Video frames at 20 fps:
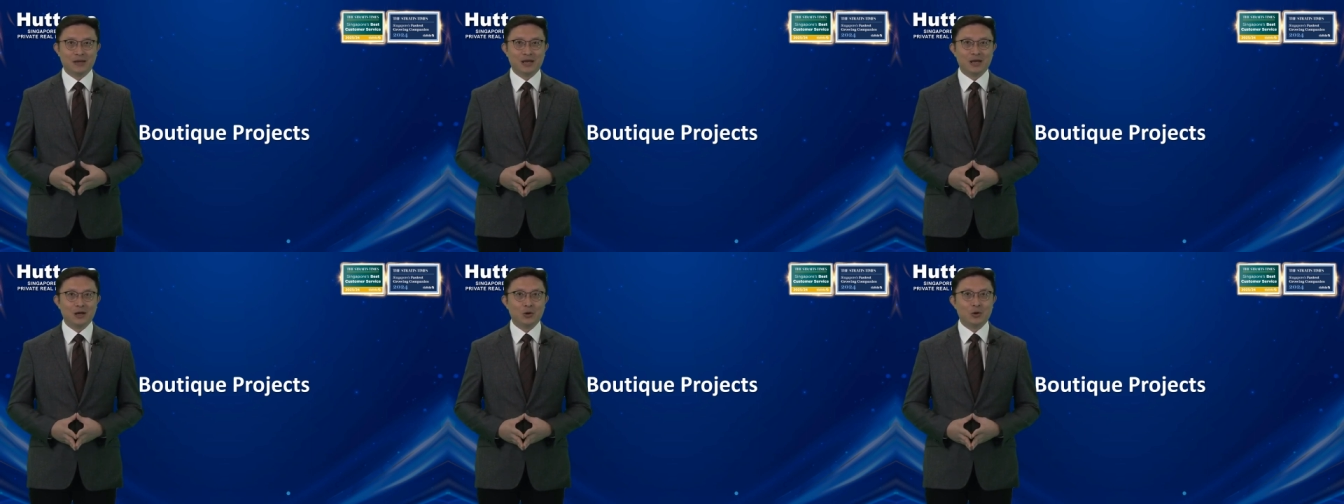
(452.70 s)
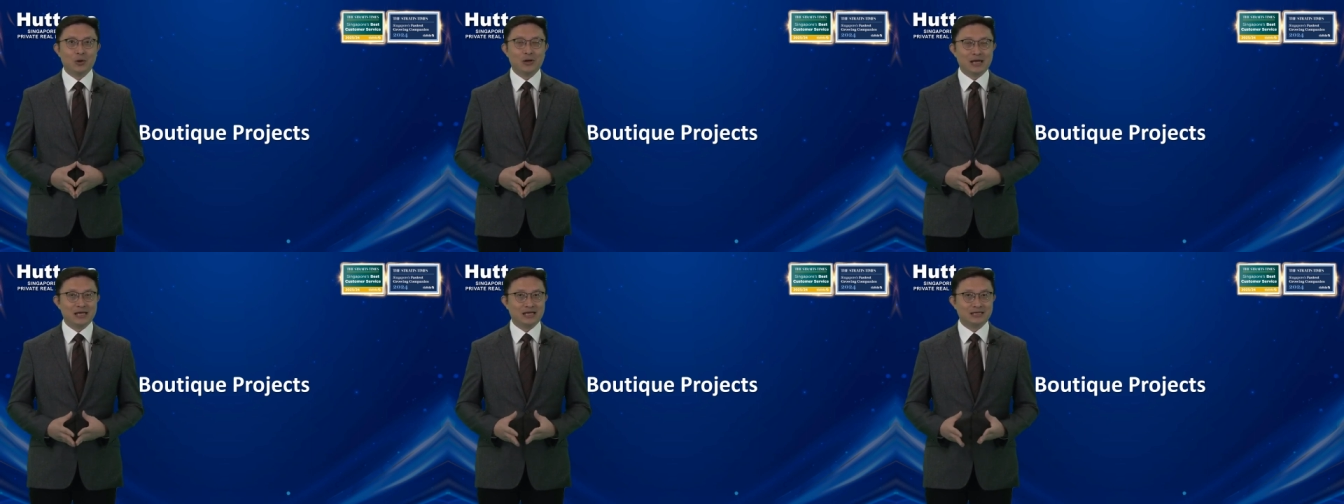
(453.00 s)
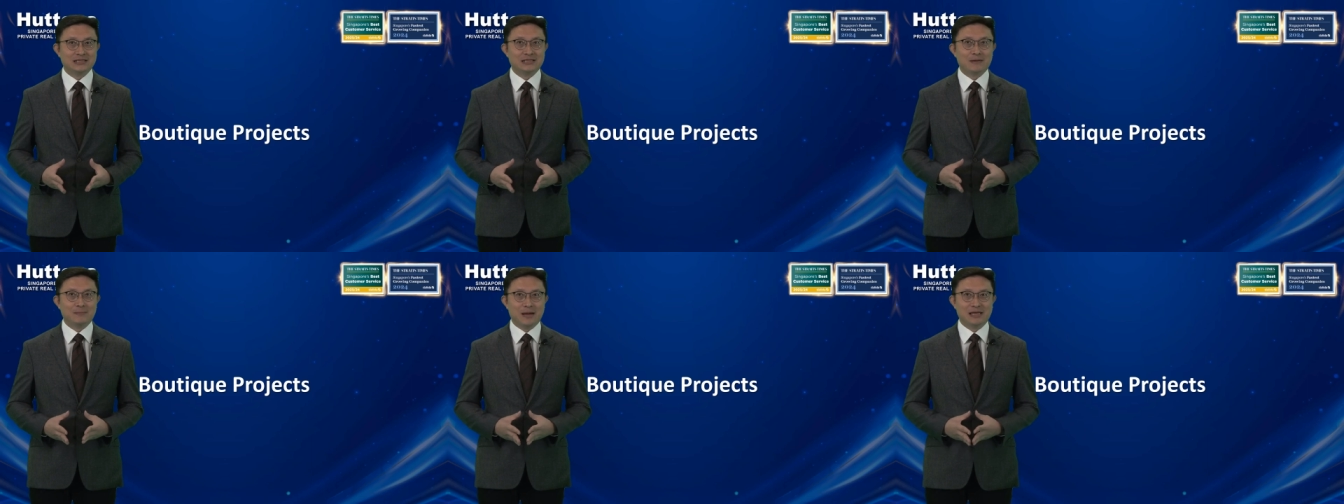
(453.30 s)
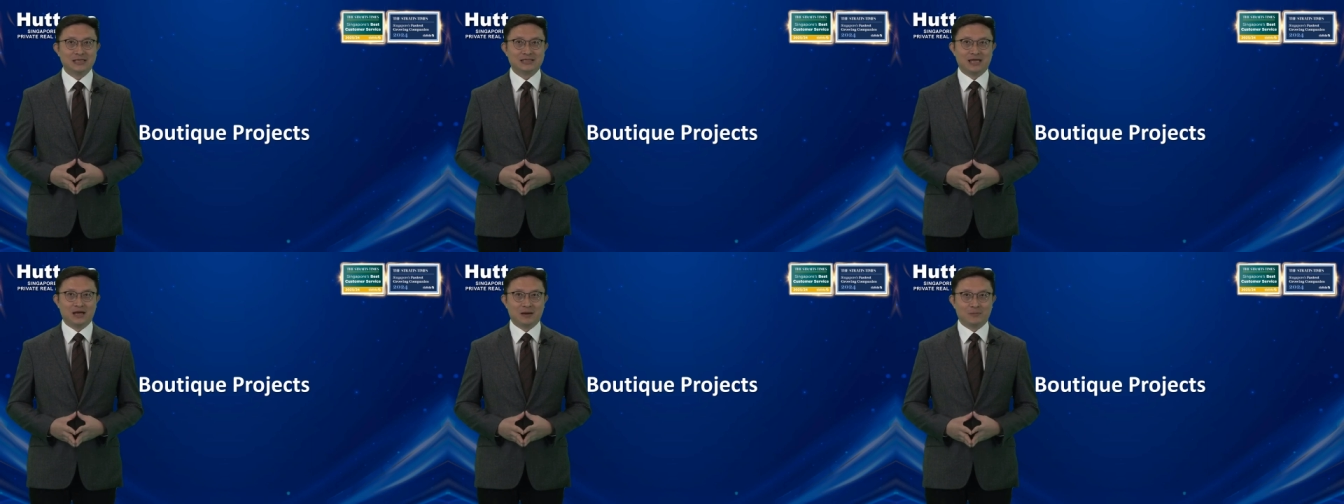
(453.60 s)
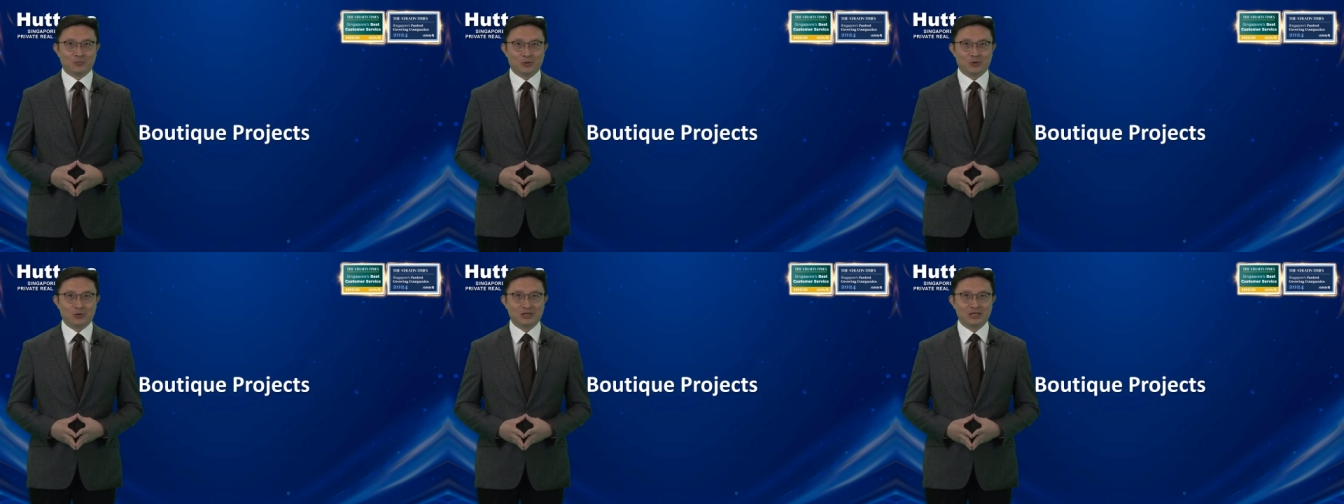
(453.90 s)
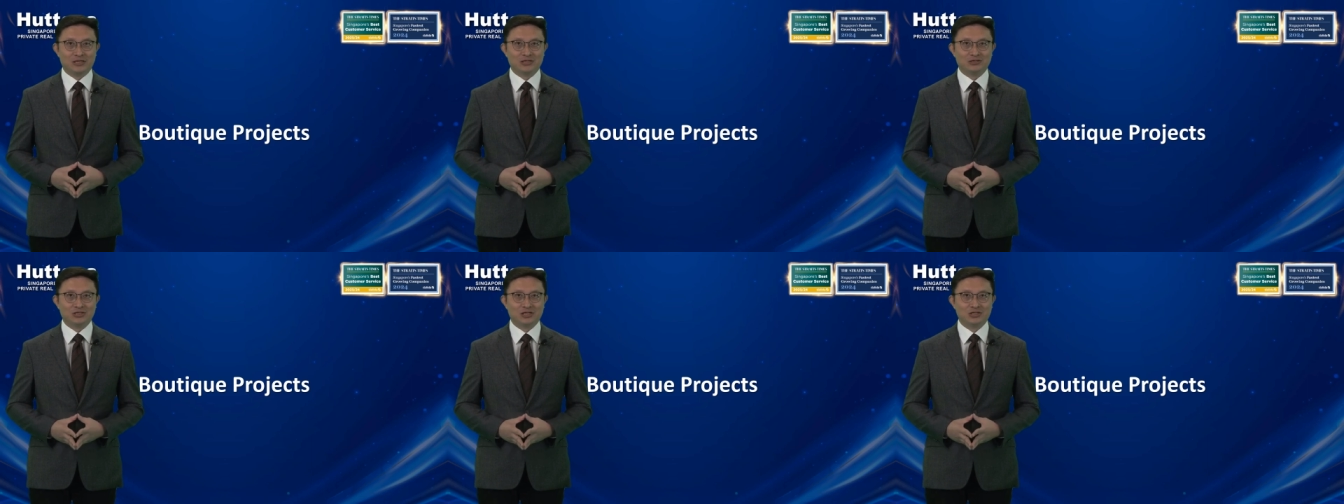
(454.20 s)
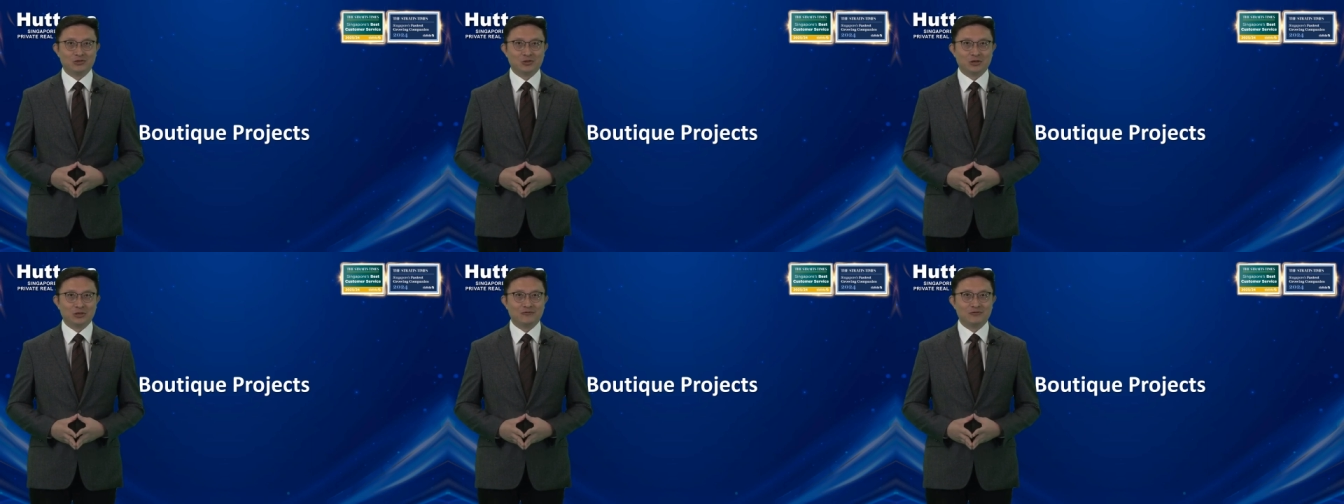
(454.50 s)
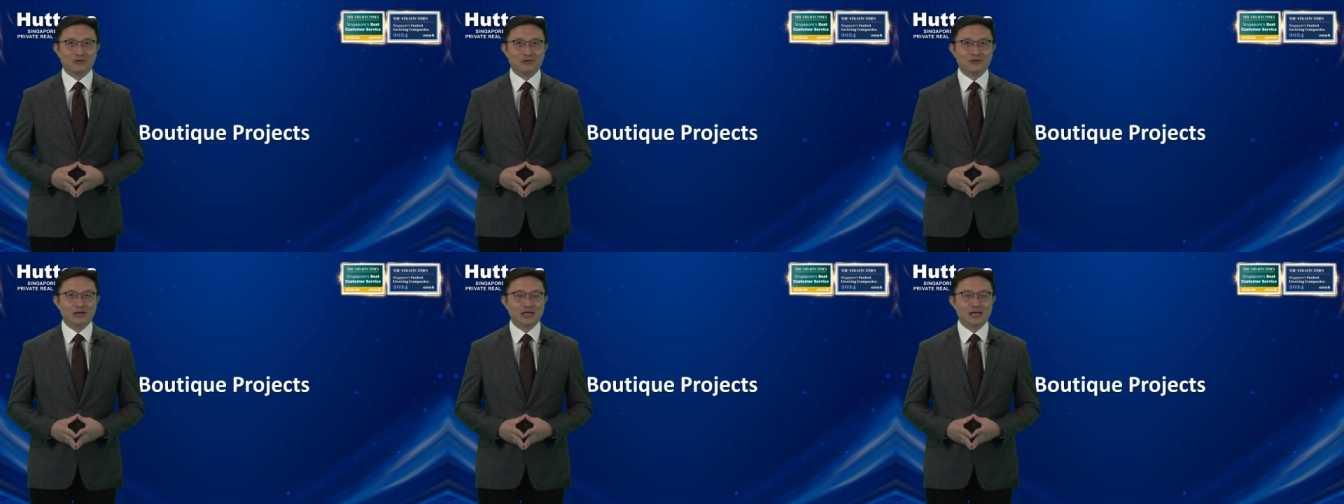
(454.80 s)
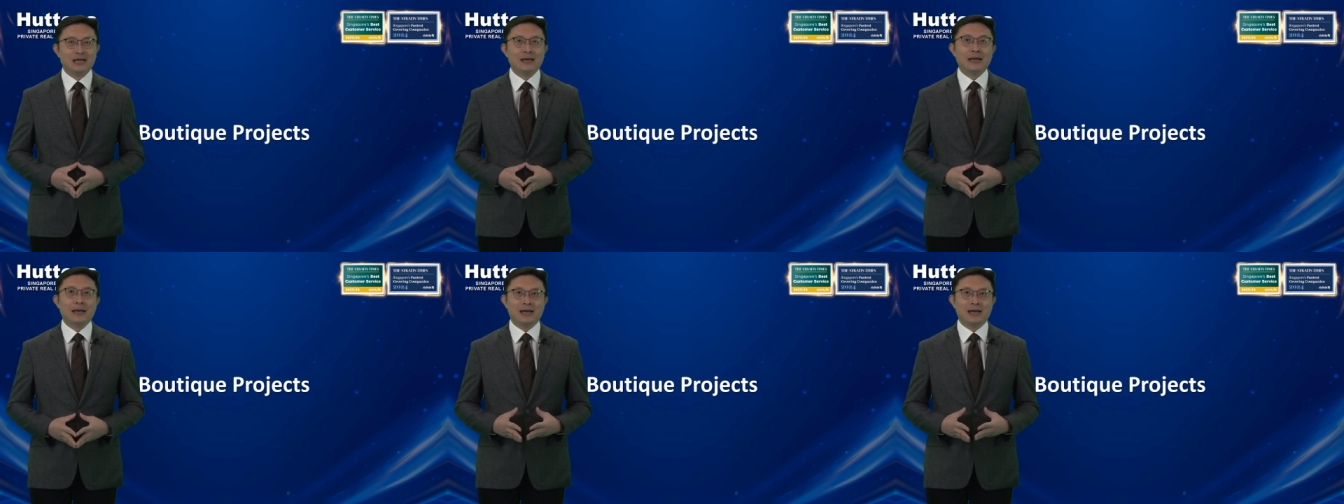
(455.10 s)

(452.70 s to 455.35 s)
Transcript: Looking at some examples in District 15,